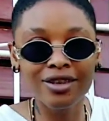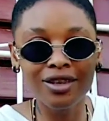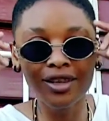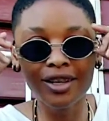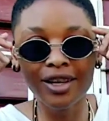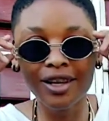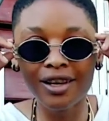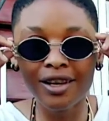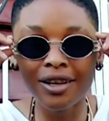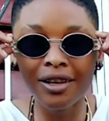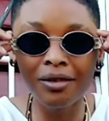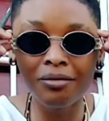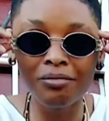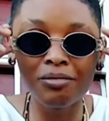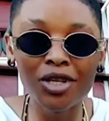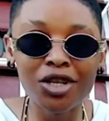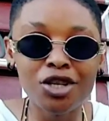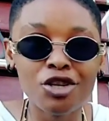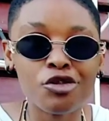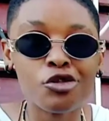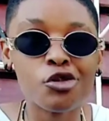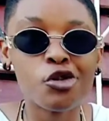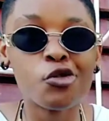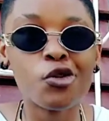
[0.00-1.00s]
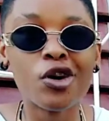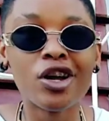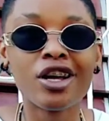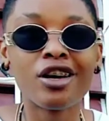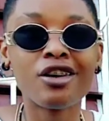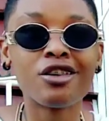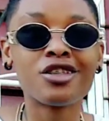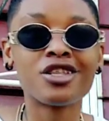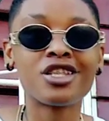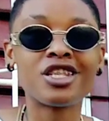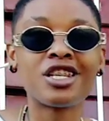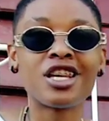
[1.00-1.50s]
Yeah, man, know what
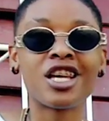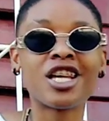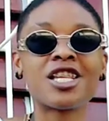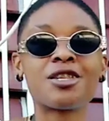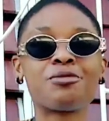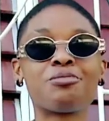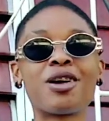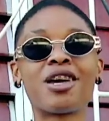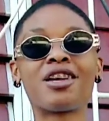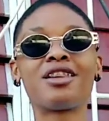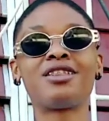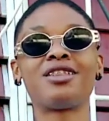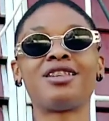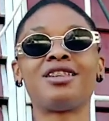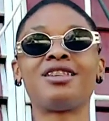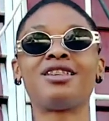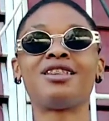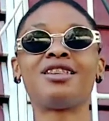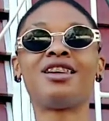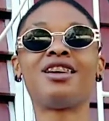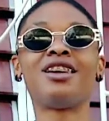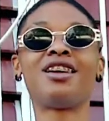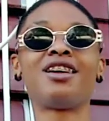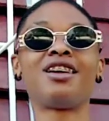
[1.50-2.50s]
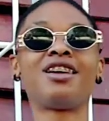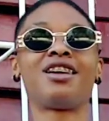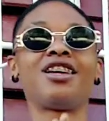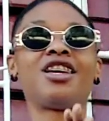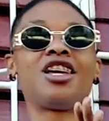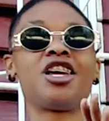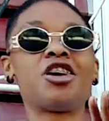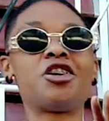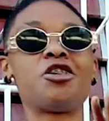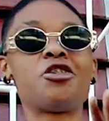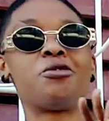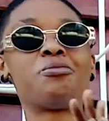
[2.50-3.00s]
else he expected.
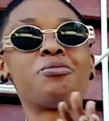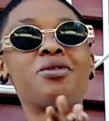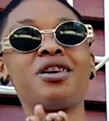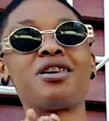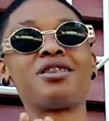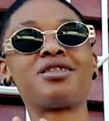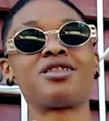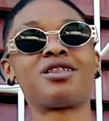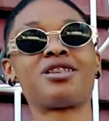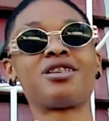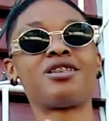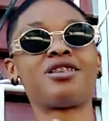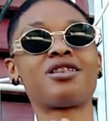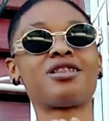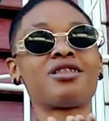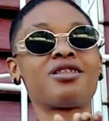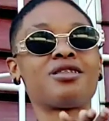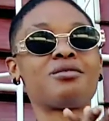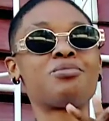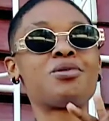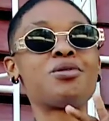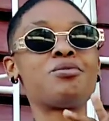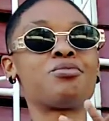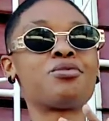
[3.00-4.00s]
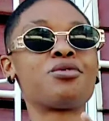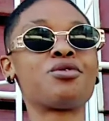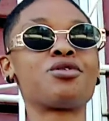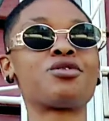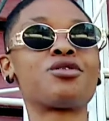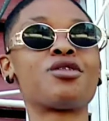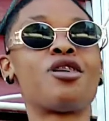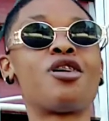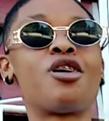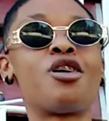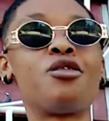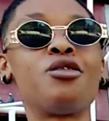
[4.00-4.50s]
Yeah, man, I said, people used
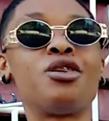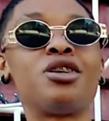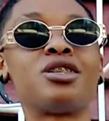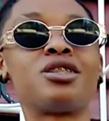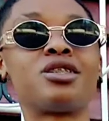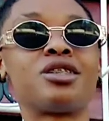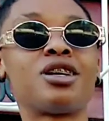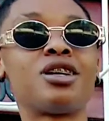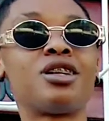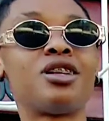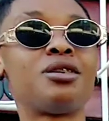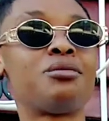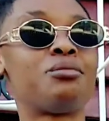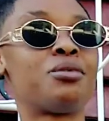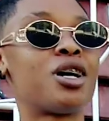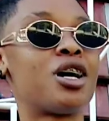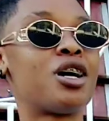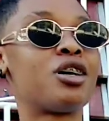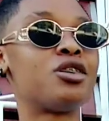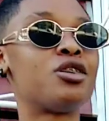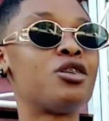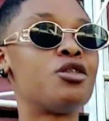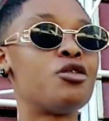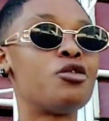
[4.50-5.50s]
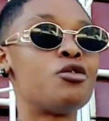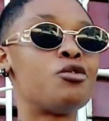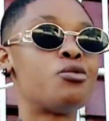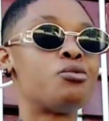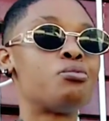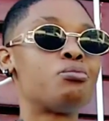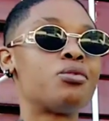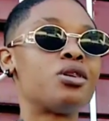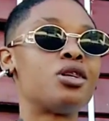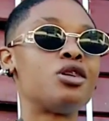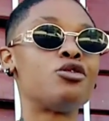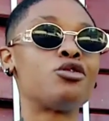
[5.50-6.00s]
to always tell him that, yo,
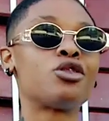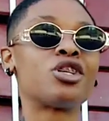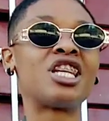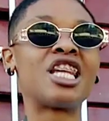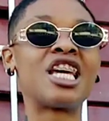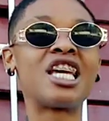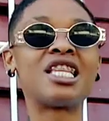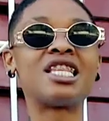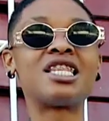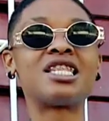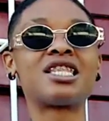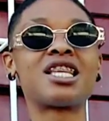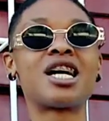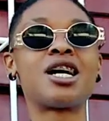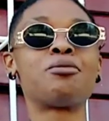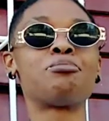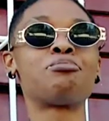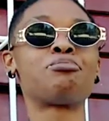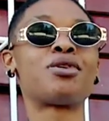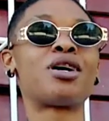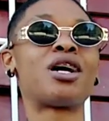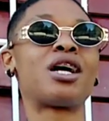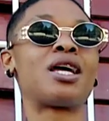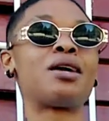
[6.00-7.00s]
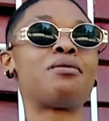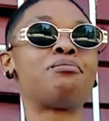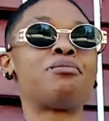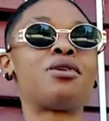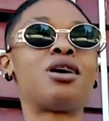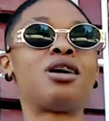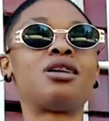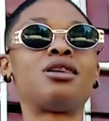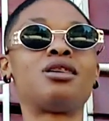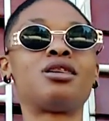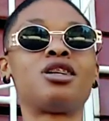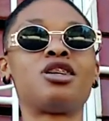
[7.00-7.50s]
me look dead stamp by him
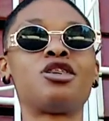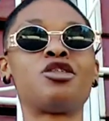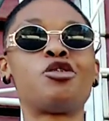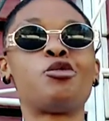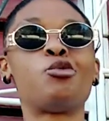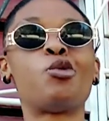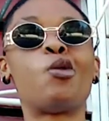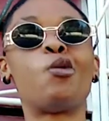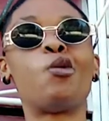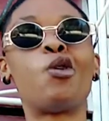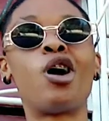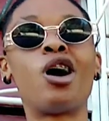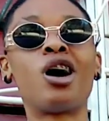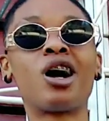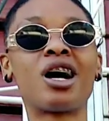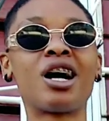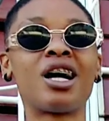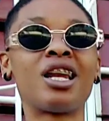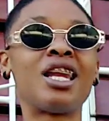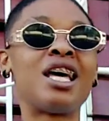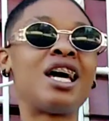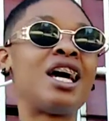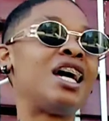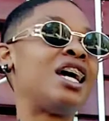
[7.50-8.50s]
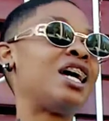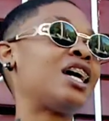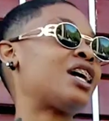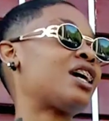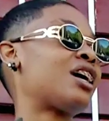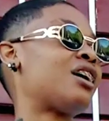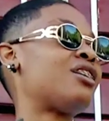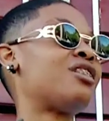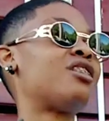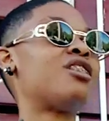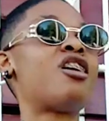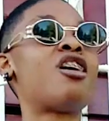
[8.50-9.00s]
and, we walk alike
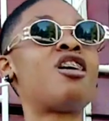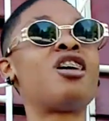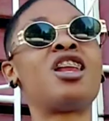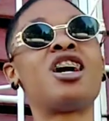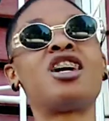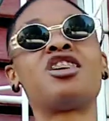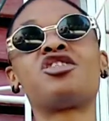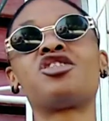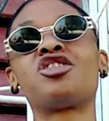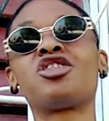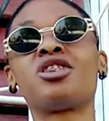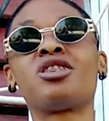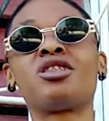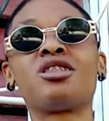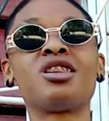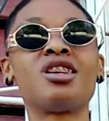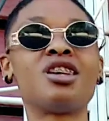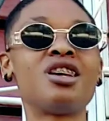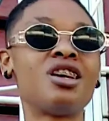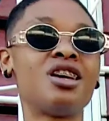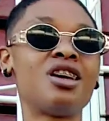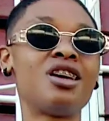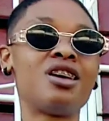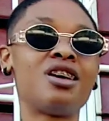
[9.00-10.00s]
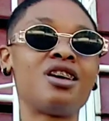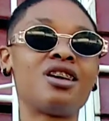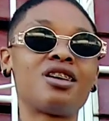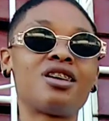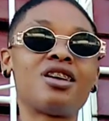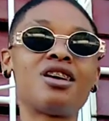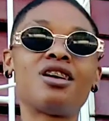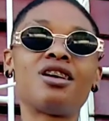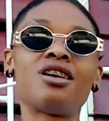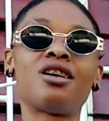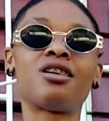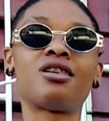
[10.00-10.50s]
and all that shit.
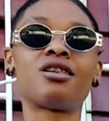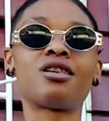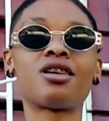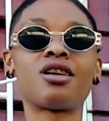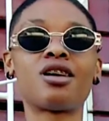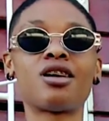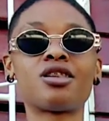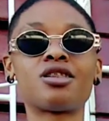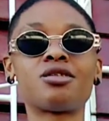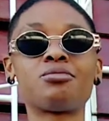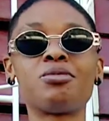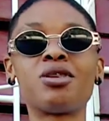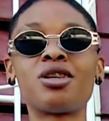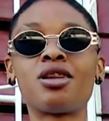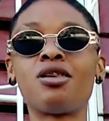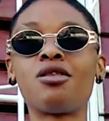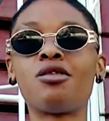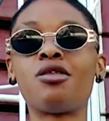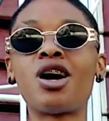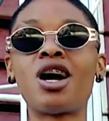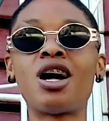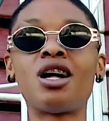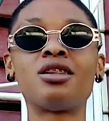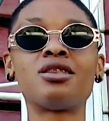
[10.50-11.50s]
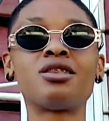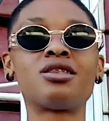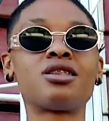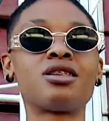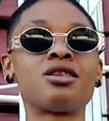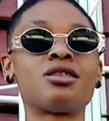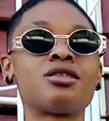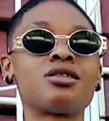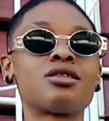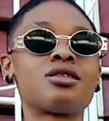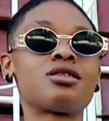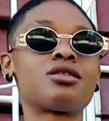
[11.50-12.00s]
Yeah, it's been a while
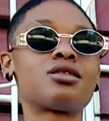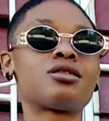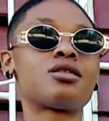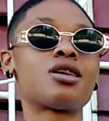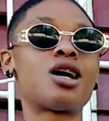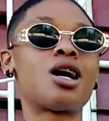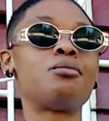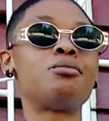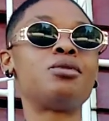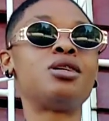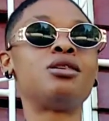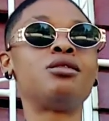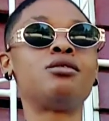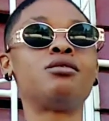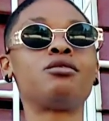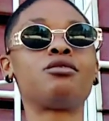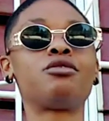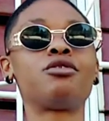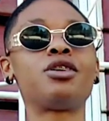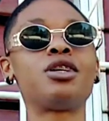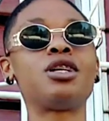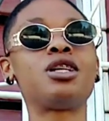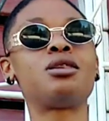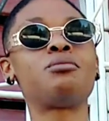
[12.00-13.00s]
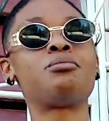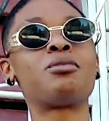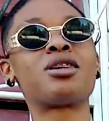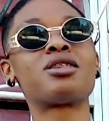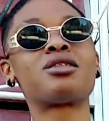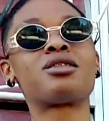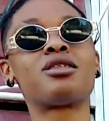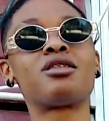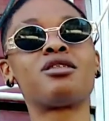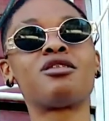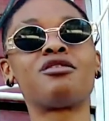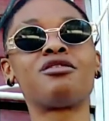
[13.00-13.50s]
since I've been feeling
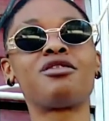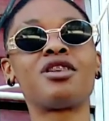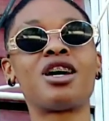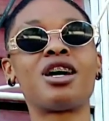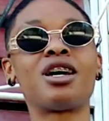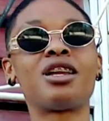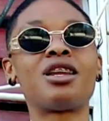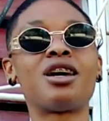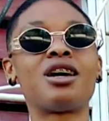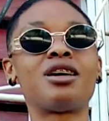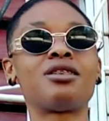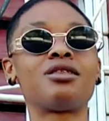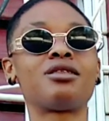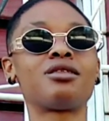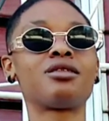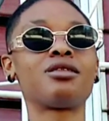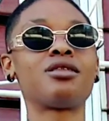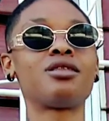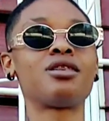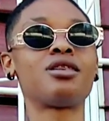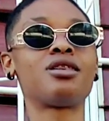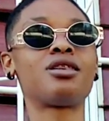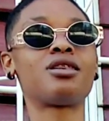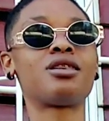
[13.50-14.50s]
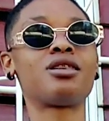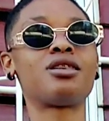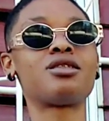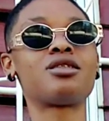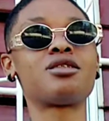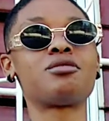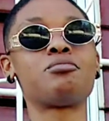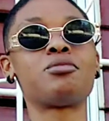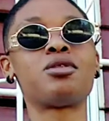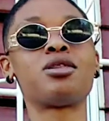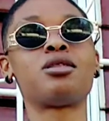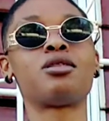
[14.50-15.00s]
myself like that.
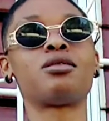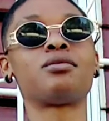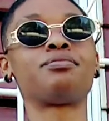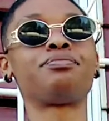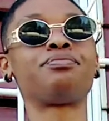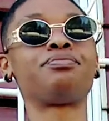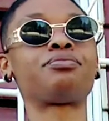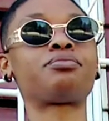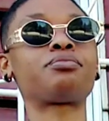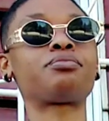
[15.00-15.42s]
Isn't it?